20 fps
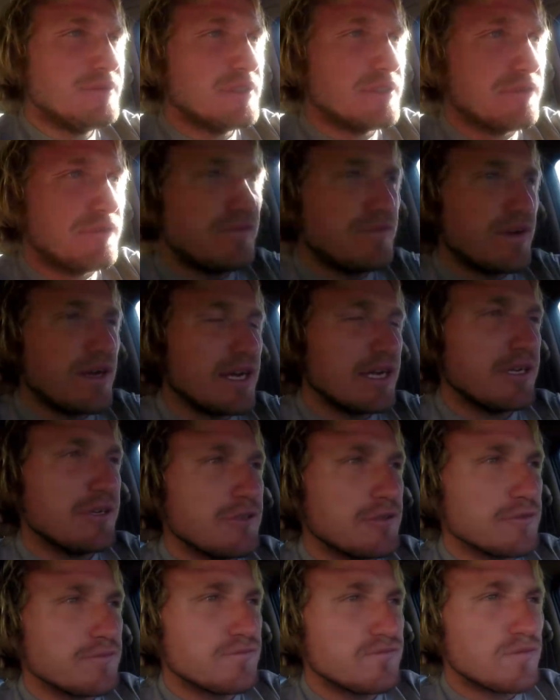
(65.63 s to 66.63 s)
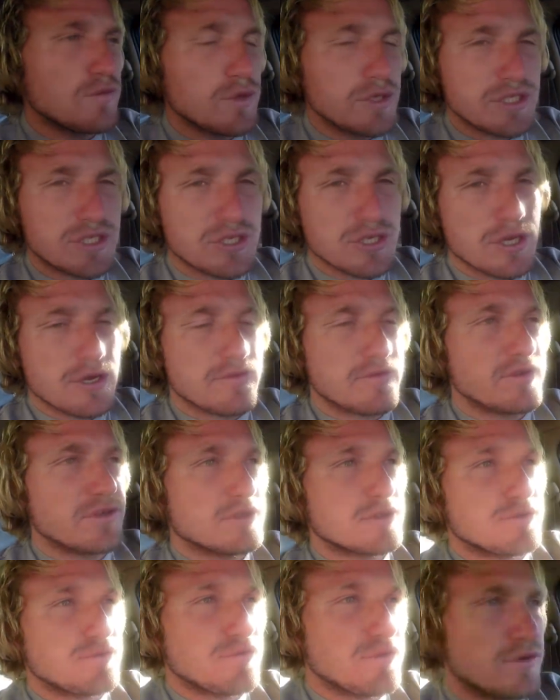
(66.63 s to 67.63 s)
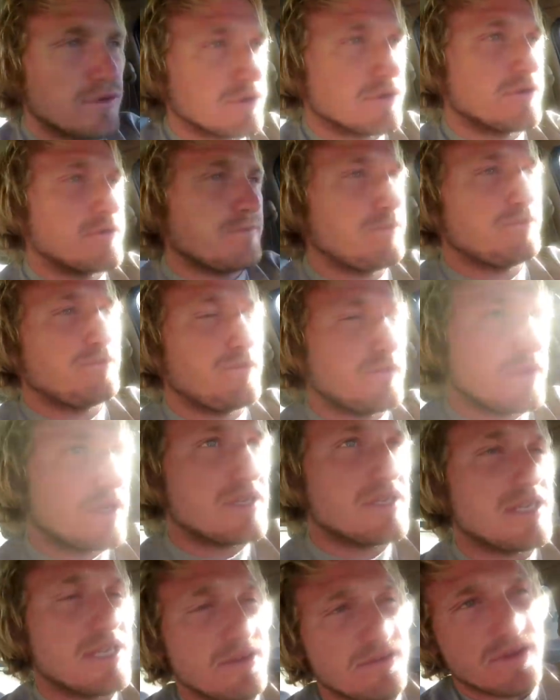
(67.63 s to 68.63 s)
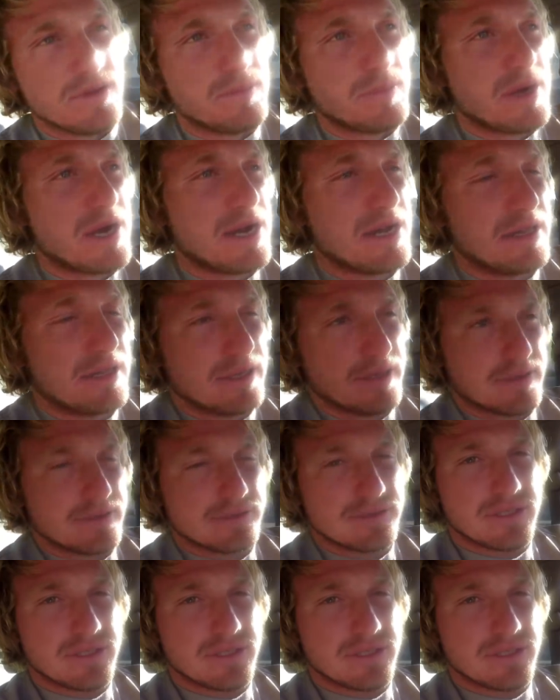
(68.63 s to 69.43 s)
the final voiceovers for the TV pilot